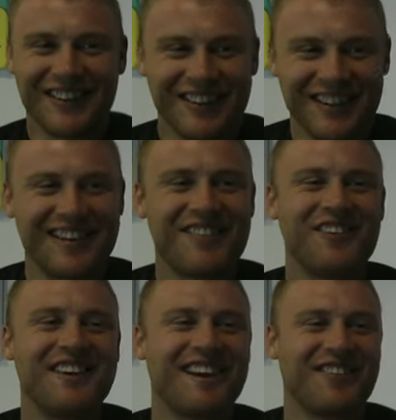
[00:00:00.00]
You're like
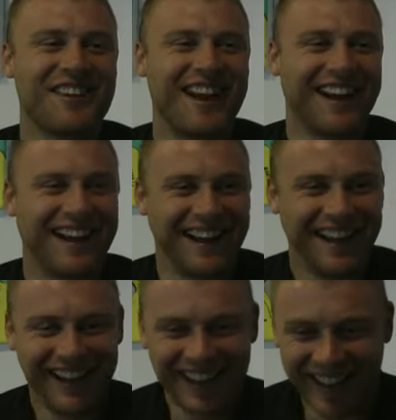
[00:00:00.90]
a David
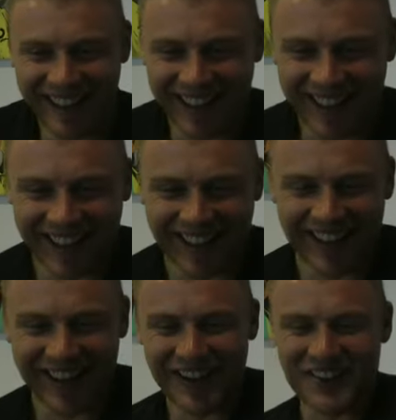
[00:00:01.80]
21, you're like a David
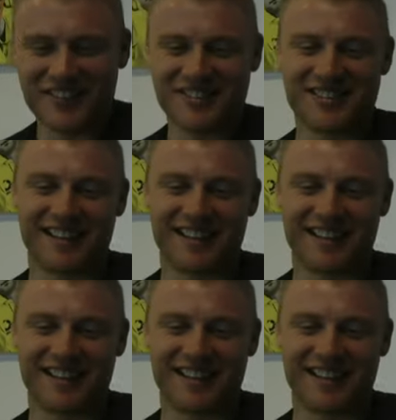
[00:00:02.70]
21.